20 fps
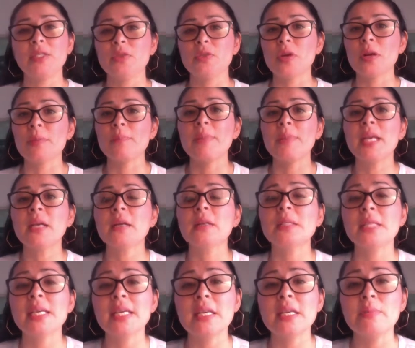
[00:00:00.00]
You know, I'm big on
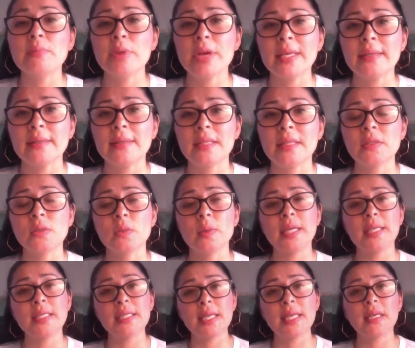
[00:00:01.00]
taking breaks. That's why
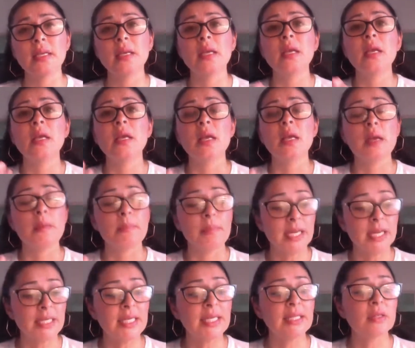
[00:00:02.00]
I take
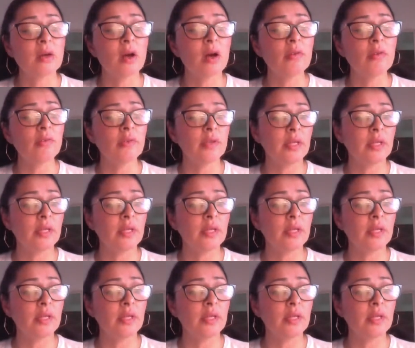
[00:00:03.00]
my days off.